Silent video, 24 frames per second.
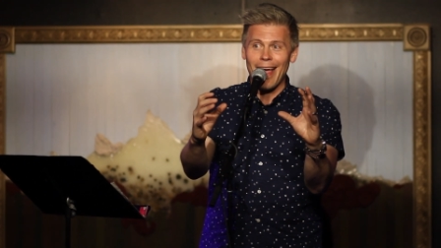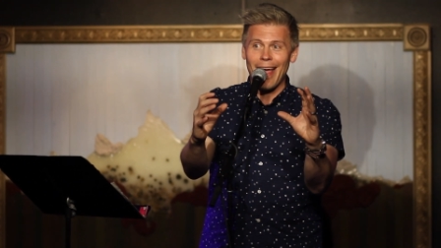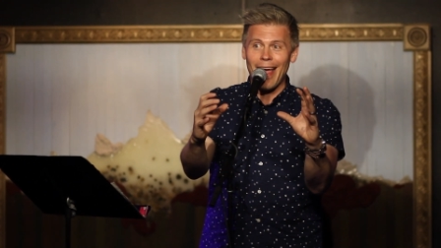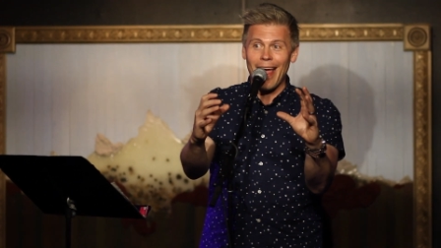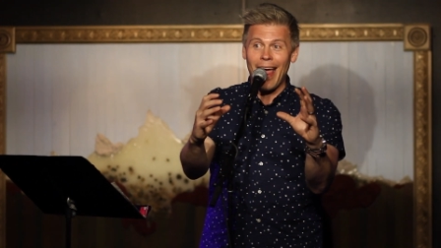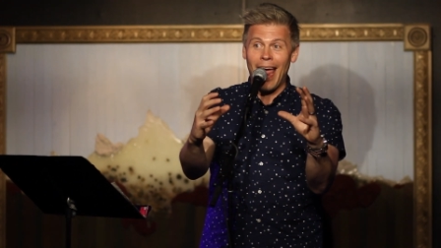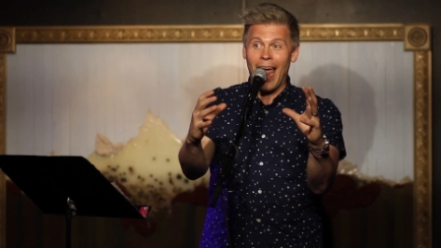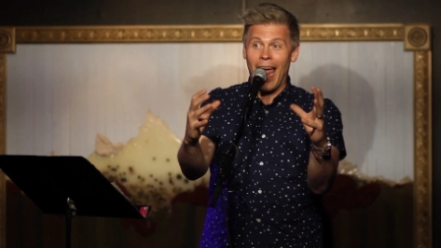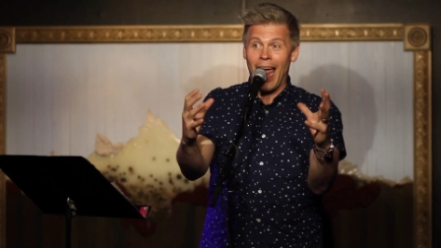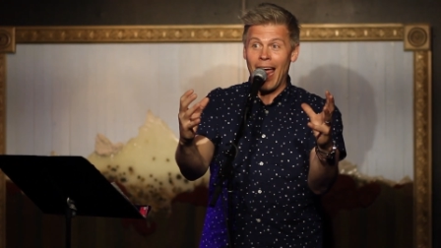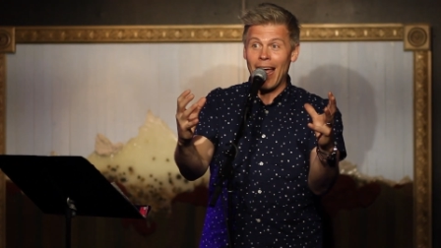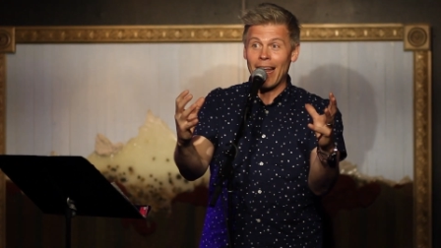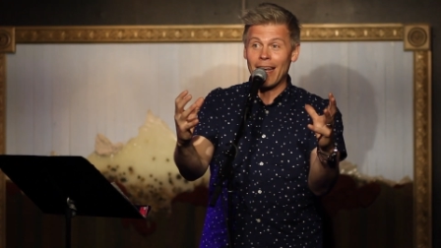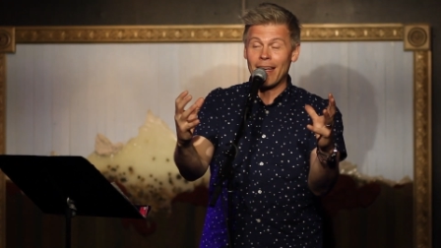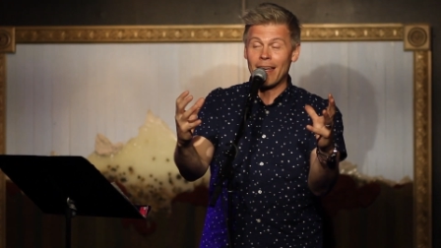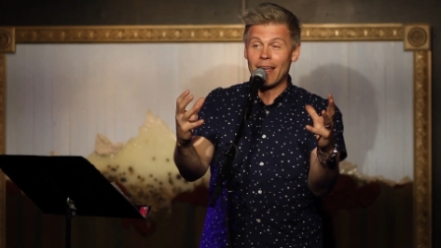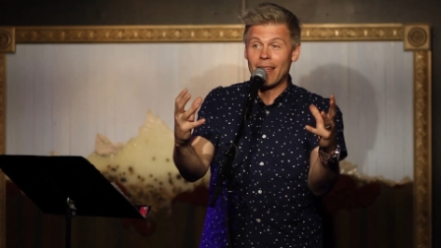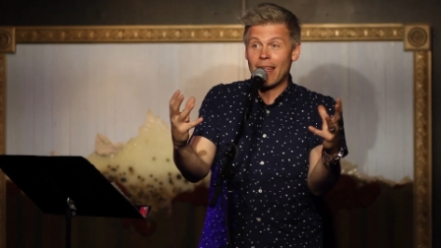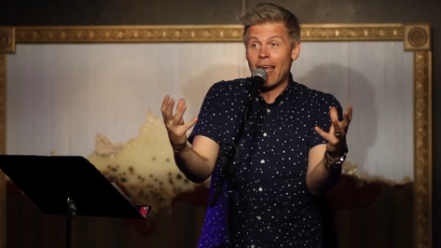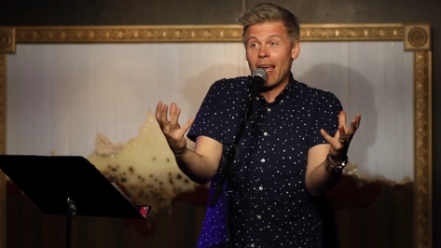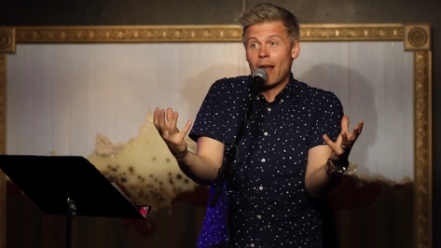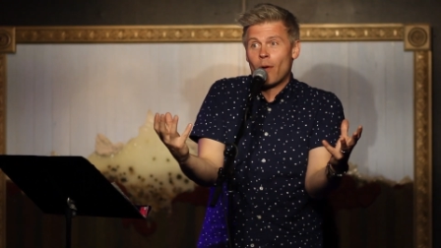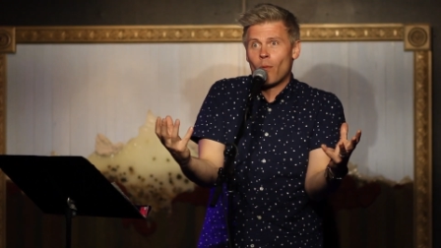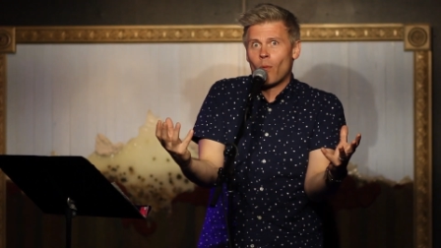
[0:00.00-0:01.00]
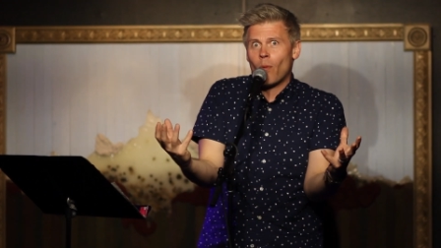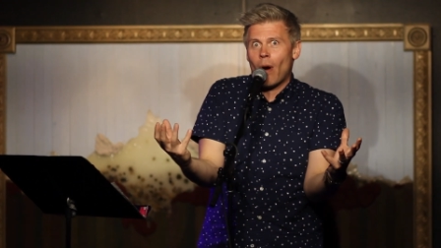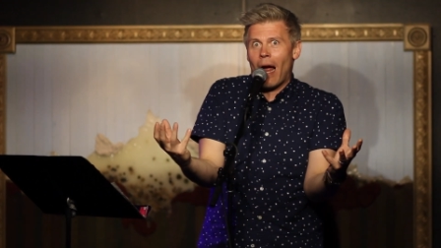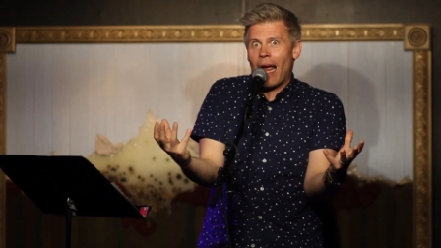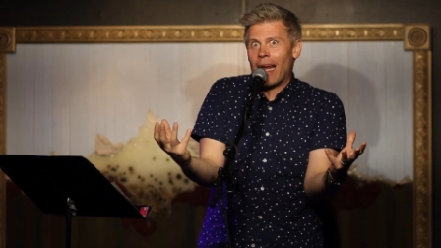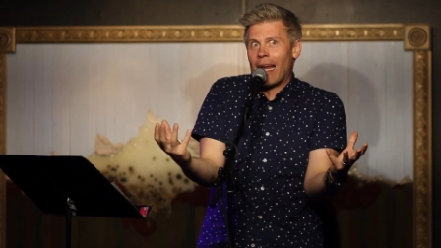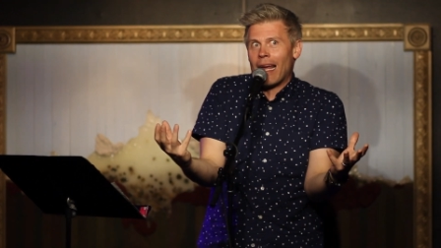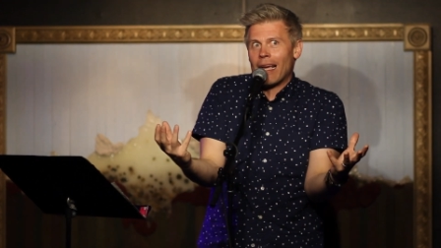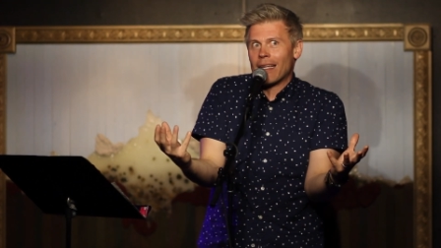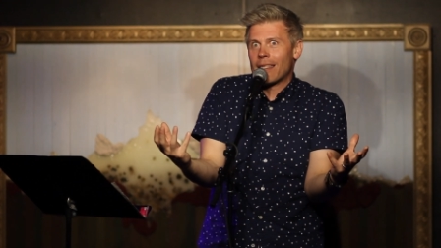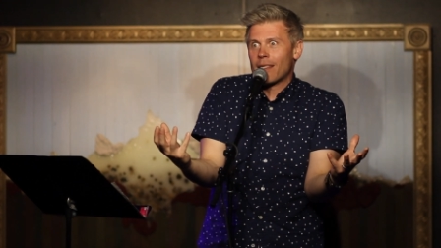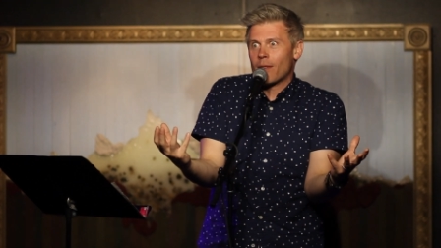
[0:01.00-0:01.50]
And then I
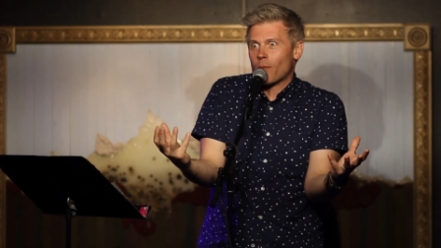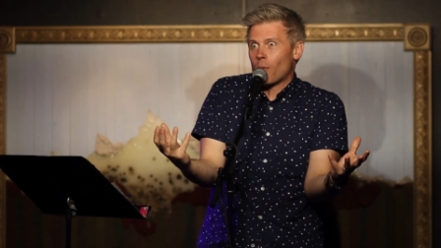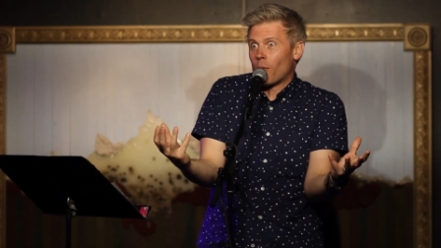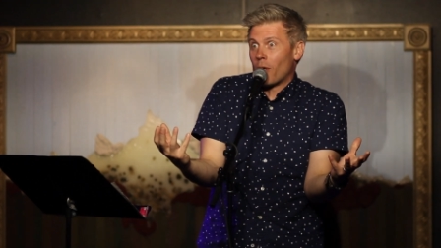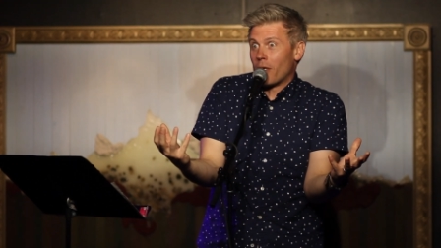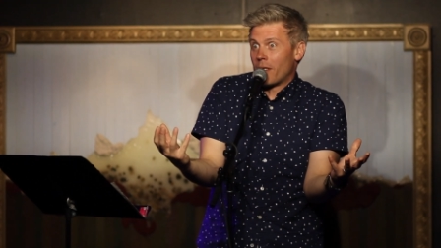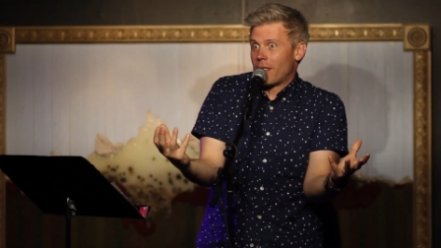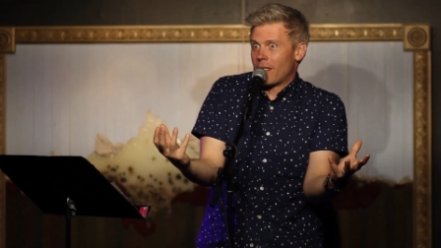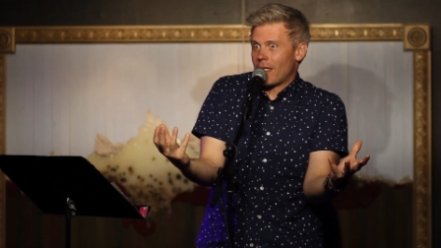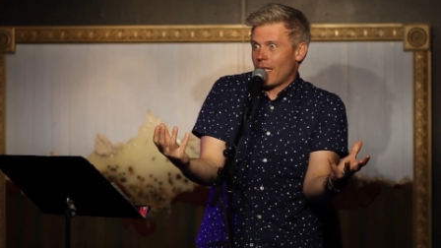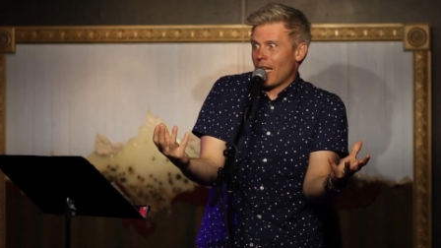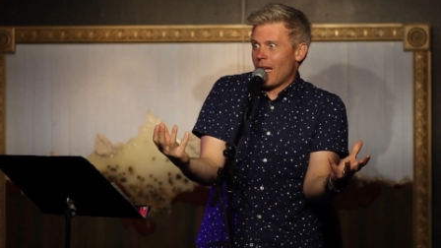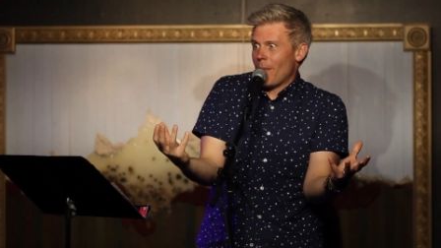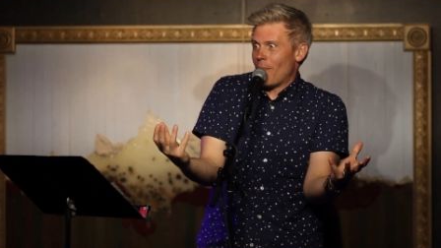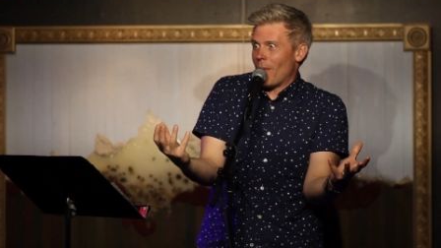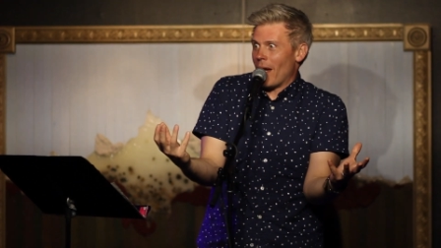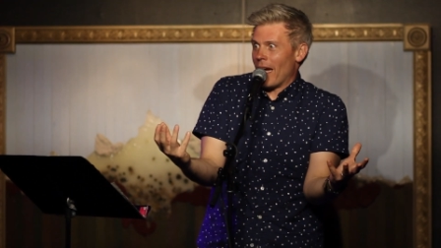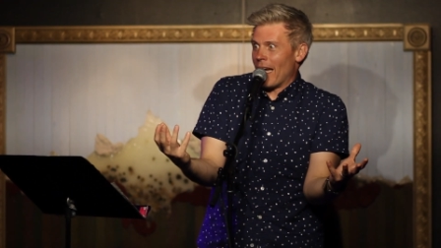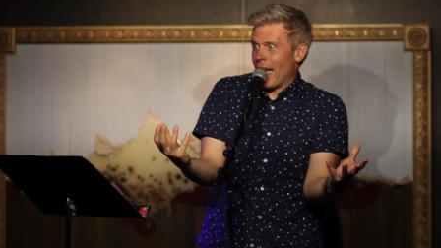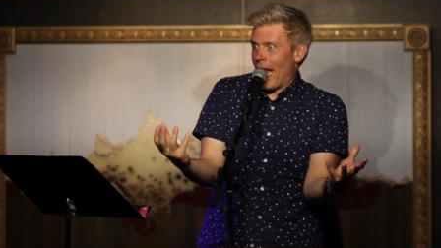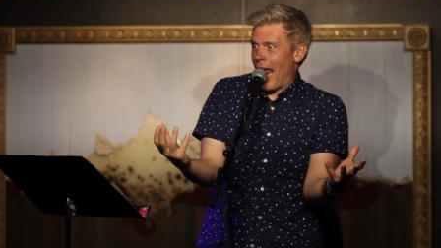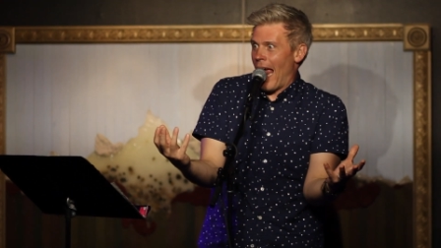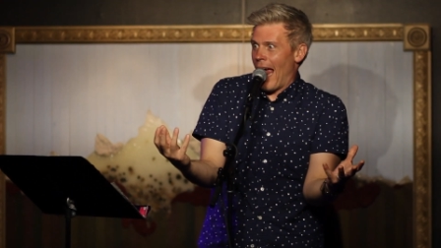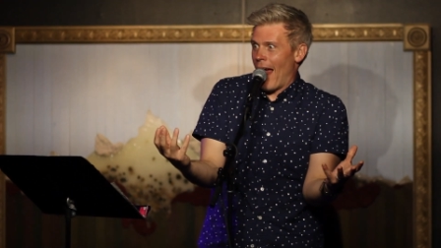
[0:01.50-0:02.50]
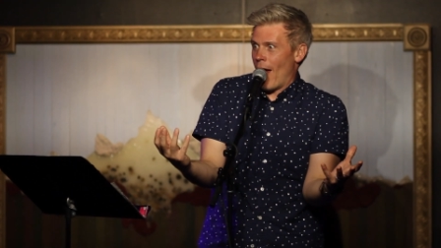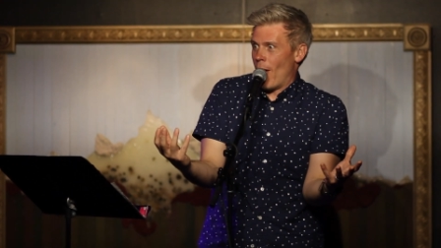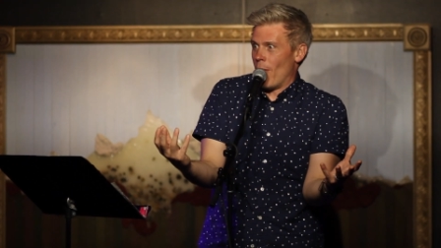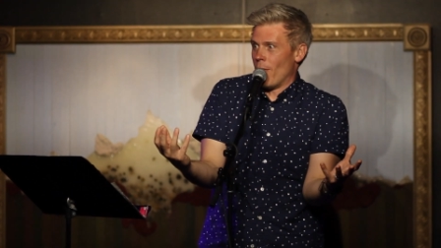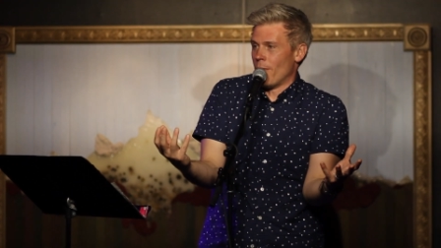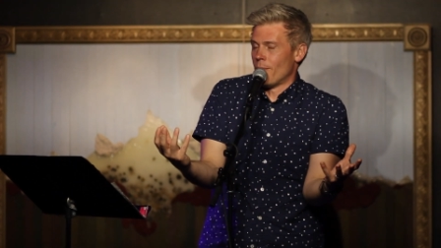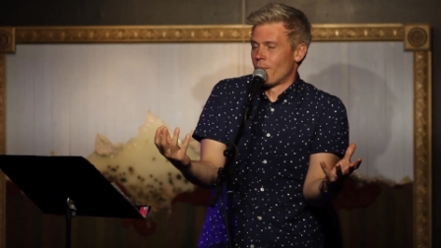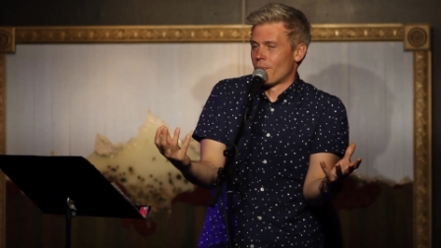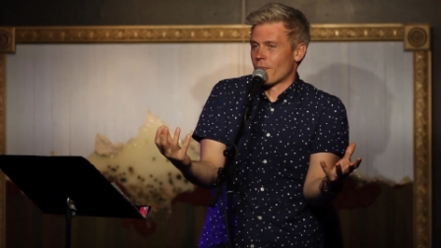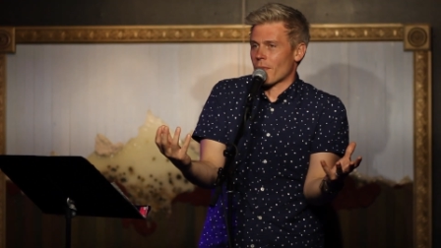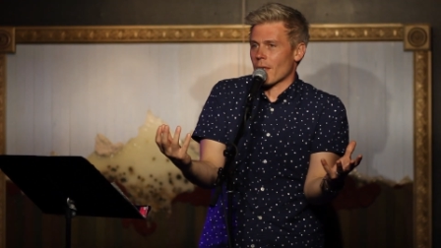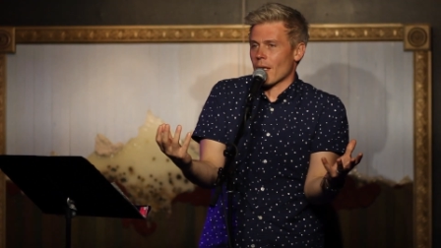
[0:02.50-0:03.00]
guess we're sleeping
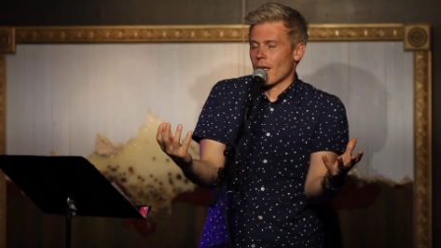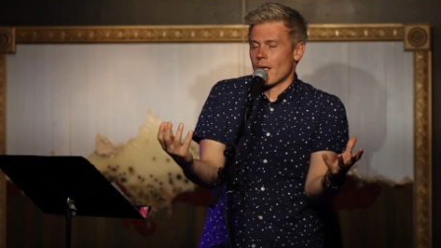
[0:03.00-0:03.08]
now.